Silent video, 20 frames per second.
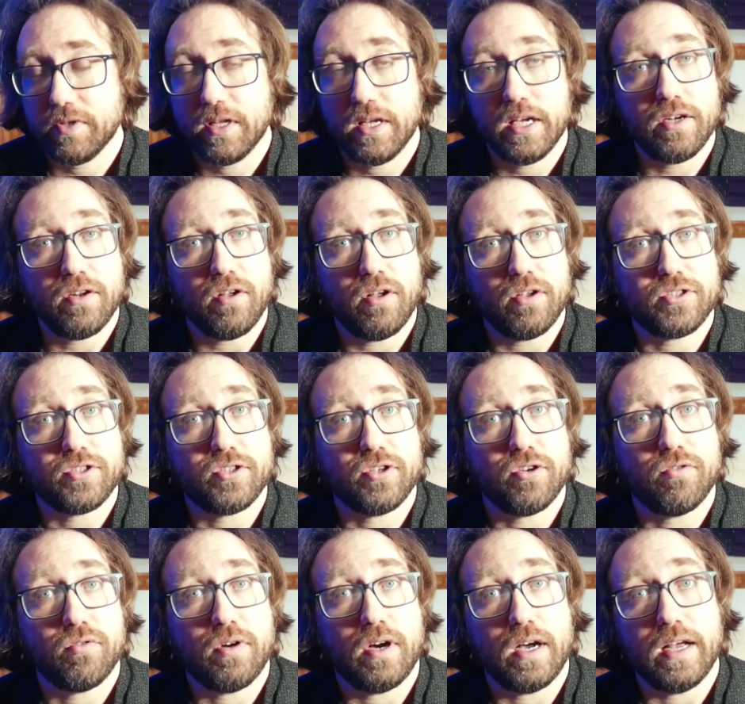And
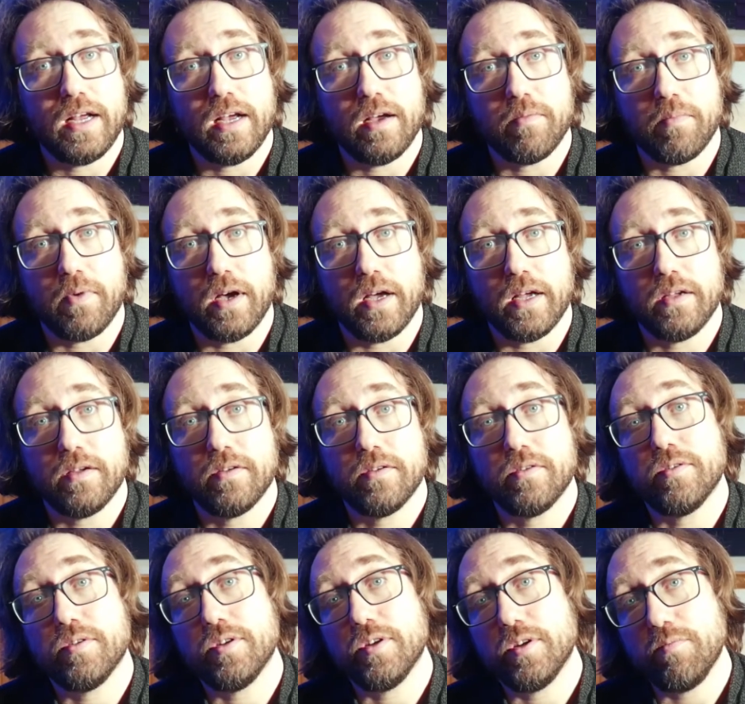also I have my
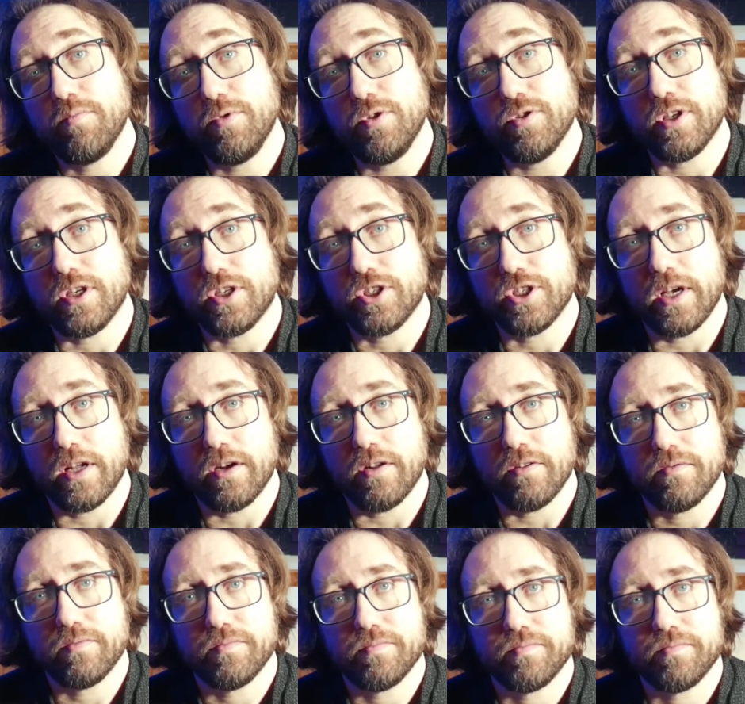music channel,